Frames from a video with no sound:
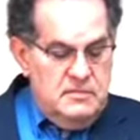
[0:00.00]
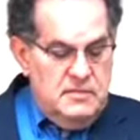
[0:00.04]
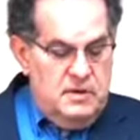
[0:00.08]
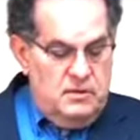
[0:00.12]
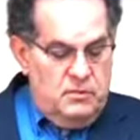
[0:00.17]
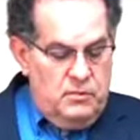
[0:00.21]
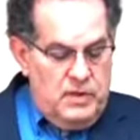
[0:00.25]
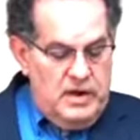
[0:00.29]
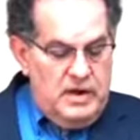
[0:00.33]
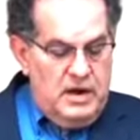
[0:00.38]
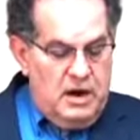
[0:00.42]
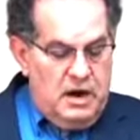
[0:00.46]

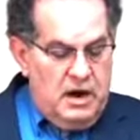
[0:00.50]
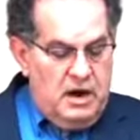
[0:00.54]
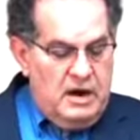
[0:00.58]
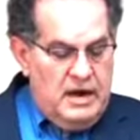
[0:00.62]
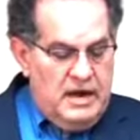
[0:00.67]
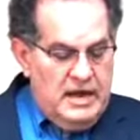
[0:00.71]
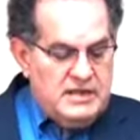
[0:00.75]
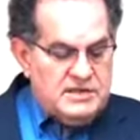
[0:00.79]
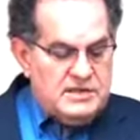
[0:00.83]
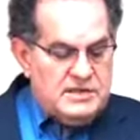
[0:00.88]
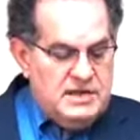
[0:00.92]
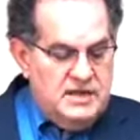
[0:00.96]
that we
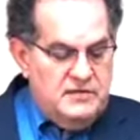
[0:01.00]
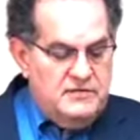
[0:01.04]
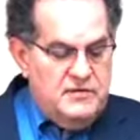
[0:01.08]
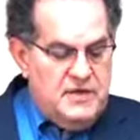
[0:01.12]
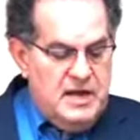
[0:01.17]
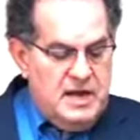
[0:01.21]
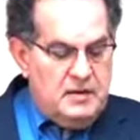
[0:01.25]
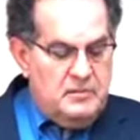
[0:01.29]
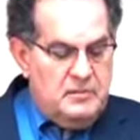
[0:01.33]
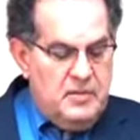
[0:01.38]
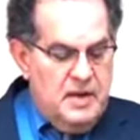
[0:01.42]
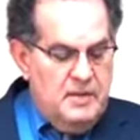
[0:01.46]
are a stiff
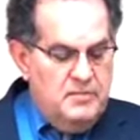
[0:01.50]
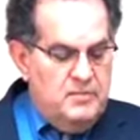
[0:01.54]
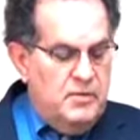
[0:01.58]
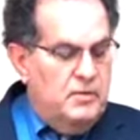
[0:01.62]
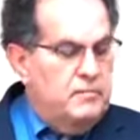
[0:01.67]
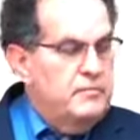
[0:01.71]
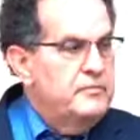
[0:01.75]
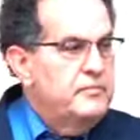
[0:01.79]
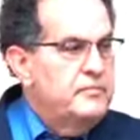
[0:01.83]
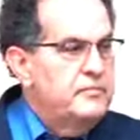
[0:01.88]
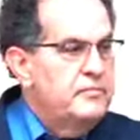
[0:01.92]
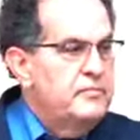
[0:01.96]
necked people.
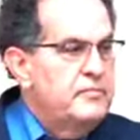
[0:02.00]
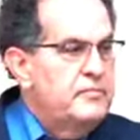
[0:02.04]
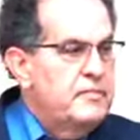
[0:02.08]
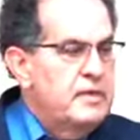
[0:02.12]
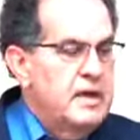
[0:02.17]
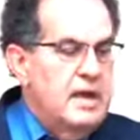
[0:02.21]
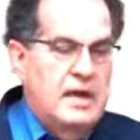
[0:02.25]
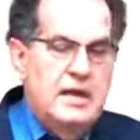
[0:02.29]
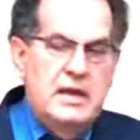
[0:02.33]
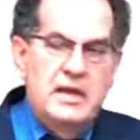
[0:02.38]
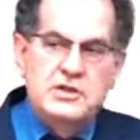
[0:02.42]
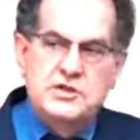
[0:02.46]

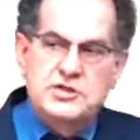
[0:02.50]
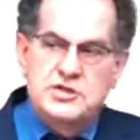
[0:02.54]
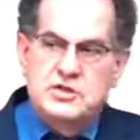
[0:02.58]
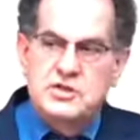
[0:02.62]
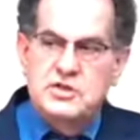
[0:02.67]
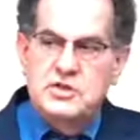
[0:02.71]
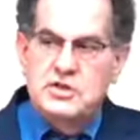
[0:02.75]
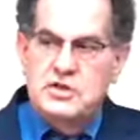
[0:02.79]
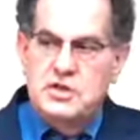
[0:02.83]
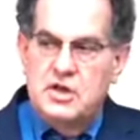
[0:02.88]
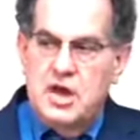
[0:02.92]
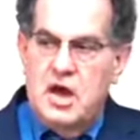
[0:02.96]
And that
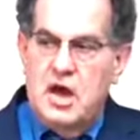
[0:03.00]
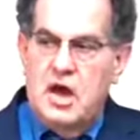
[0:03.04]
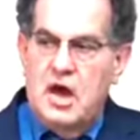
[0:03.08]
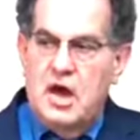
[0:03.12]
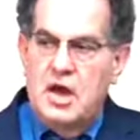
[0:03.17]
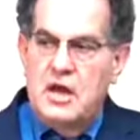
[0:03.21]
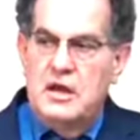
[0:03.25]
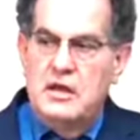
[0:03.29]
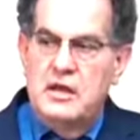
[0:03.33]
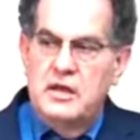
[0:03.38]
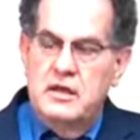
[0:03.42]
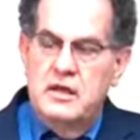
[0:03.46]
should
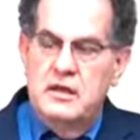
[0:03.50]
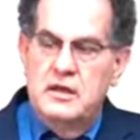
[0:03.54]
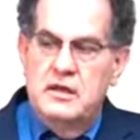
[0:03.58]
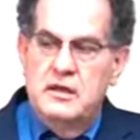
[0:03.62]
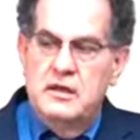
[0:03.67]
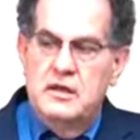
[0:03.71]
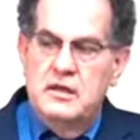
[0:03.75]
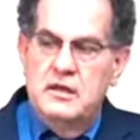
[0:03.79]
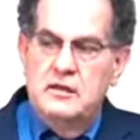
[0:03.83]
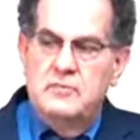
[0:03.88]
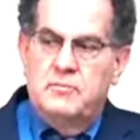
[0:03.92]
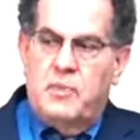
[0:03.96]
God
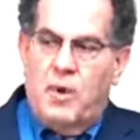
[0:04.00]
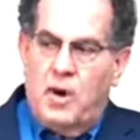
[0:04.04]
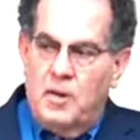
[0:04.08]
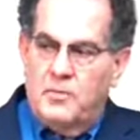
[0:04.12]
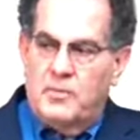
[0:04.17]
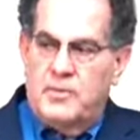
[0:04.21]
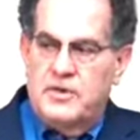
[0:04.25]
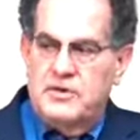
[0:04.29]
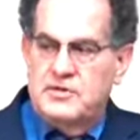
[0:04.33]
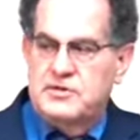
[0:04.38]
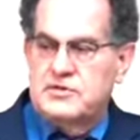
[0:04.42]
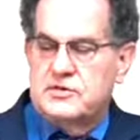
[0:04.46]

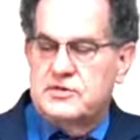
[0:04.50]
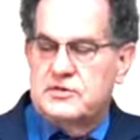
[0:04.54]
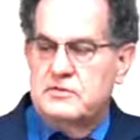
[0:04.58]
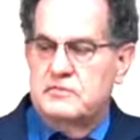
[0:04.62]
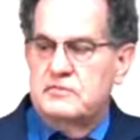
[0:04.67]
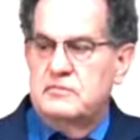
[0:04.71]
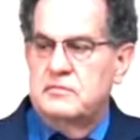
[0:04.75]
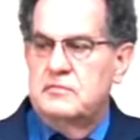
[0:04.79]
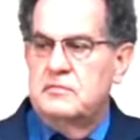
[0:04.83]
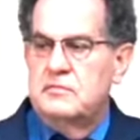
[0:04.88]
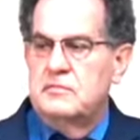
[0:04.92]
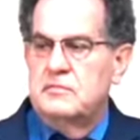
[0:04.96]

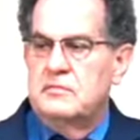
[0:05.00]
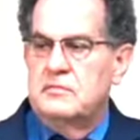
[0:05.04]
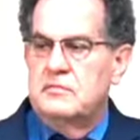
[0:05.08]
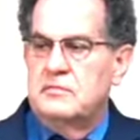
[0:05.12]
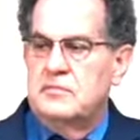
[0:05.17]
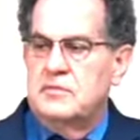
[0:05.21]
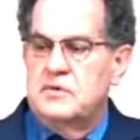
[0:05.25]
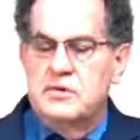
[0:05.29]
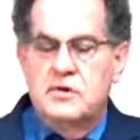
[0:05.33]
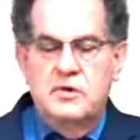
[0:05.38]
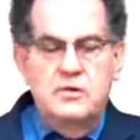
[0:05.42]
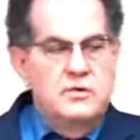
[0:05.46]
purpose
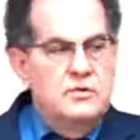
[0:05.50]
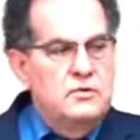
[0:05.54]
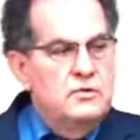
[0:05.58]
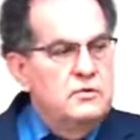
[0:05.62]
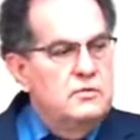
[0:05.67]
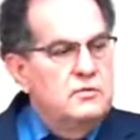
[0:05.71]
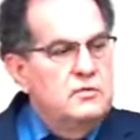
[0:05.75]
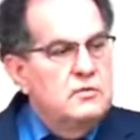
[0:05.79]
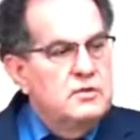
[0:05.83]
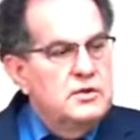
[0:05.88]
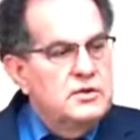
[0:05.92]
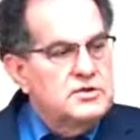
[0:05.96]

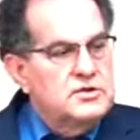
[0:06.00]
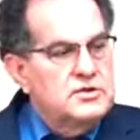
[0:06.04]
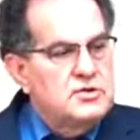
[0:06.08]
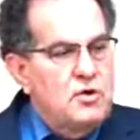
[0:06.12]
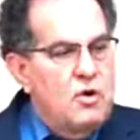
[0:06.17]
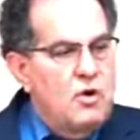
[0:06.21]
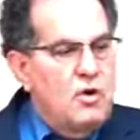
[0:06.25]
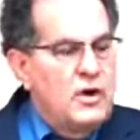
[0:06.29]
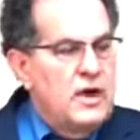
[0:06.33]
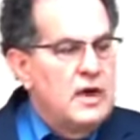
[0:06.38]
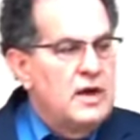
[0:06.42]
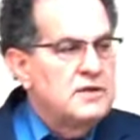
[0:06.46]
to
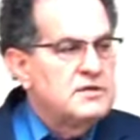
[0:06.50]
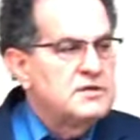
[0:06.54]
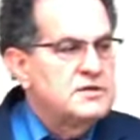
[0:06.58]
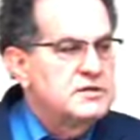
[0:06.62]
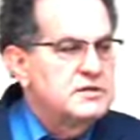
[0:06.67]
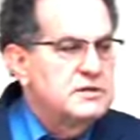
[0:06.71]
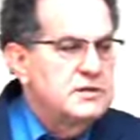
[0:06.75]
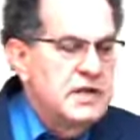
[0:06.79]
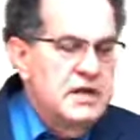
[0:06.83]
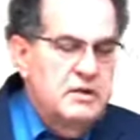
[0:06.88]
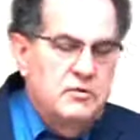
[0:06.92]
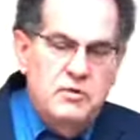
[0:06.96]
destroy
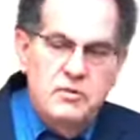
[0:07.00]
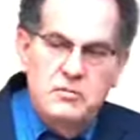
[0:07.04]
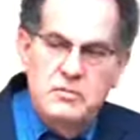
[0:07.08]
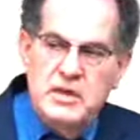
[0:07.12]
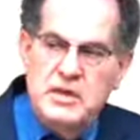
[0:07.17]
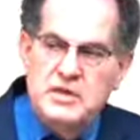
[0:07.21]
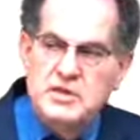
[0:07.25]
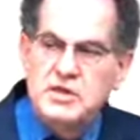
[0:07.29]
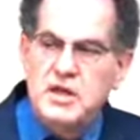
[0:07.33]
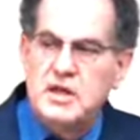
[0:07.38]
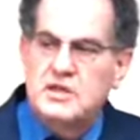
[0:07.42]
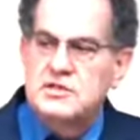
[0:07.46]
us, he would
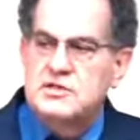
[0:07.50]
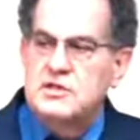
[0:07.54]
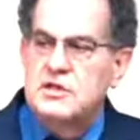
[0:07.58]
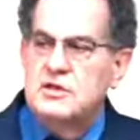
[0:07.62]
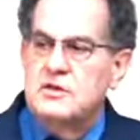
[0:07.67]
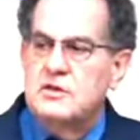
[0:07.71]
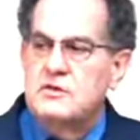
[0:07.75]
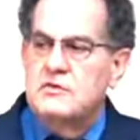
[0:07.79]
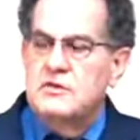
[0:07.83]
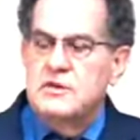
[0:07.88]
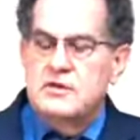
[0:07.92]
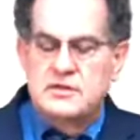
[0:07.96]
be just
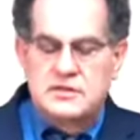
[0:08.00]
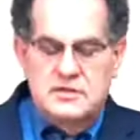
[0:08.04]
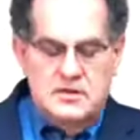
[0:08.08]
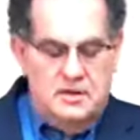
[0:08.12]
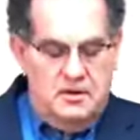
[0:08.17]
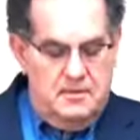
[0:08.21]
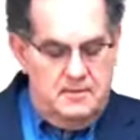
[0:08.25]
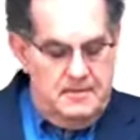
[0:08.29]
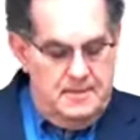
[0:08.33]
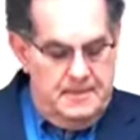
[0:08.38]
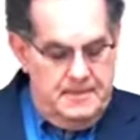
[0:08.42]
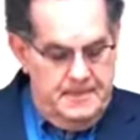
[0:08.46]
in doing
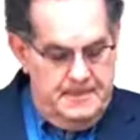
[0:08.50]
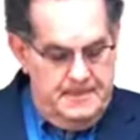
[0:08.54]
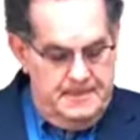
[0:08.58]
so.